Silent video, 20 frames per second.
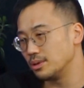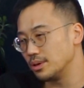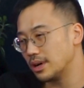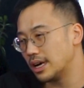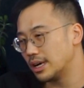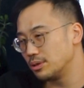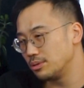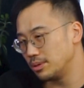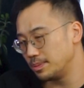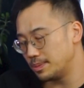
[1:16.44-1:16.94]

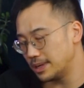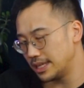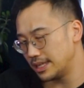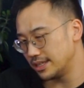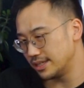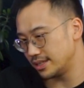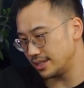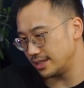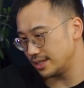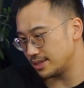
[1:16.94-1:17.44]
How do we
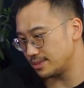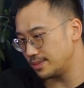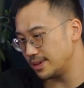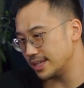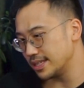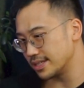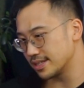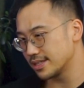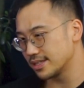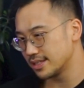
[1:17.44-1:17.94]
balance these
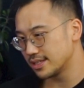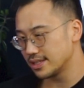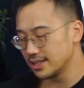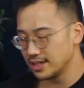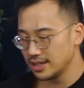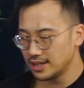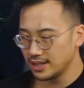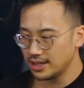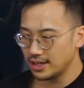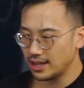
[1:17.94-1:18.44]
risks?
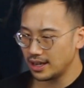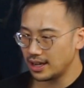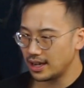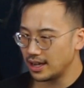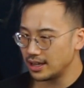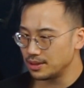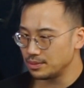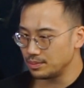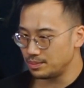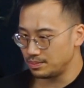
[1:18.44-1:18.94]

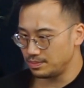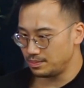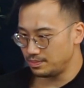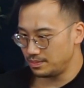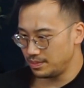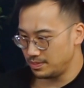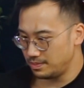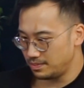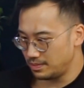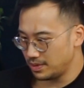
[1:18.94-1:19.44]
And
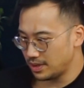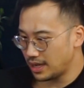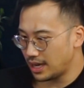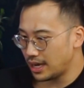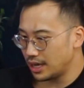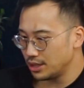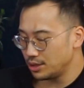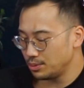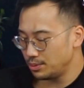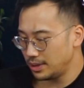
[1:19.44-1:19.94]

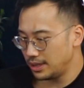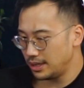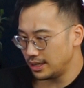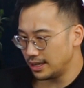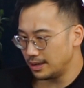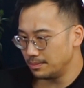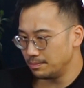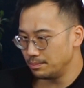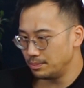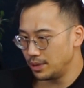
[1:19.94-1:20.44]
how do we
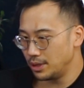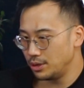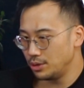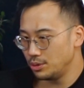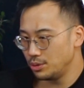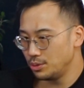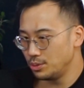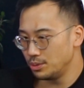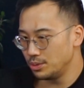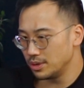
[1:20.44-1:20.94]

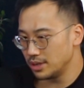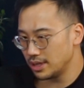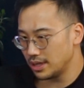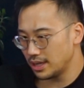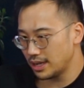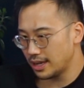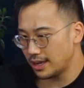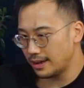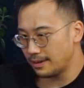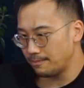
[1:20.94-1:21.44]
imbue
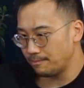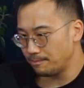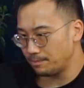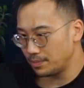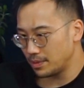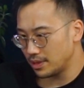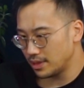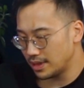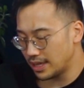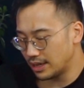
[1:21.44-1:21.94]

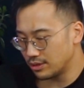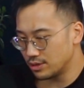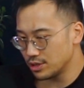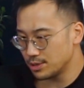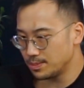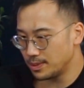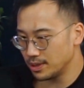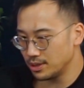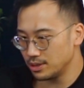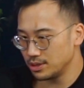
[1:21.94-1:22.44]
language
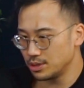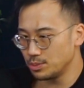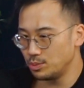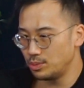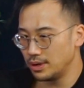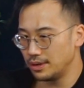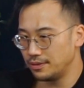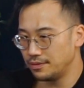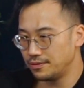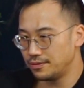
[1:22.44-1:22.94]
models
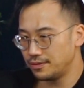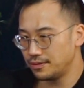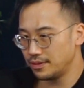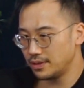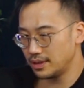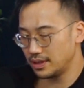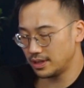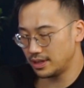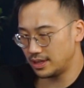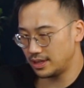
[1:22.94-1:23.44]
with
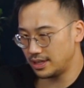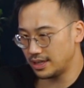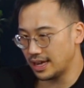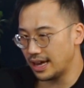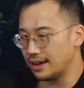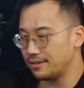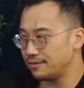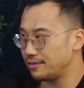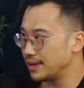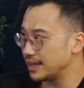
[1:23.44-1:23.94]
the
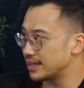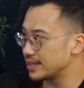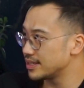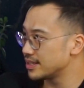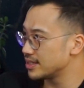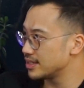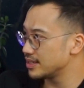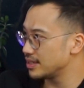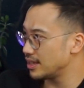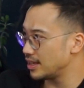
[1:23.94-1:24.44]

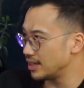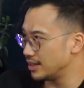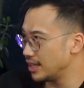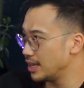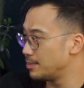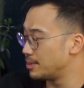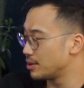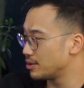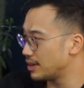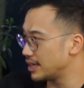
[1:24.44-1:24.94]
ethics and
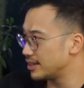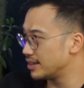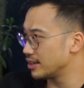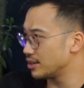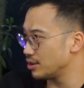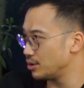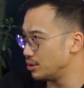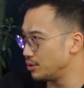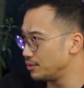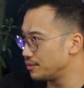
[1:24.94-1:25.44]
Hippocratic
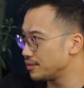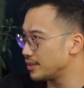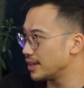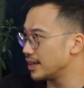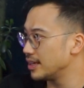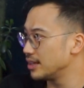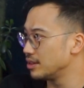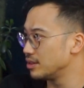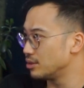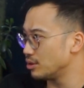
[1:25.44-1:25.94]
oath
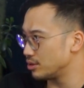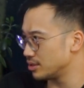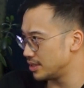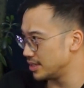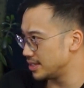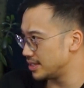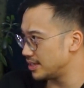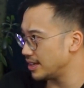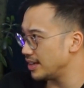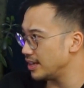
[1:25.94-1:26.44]
that
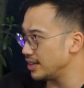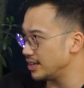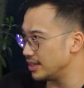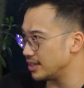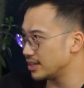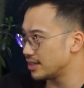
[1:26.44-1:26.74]
doctors take?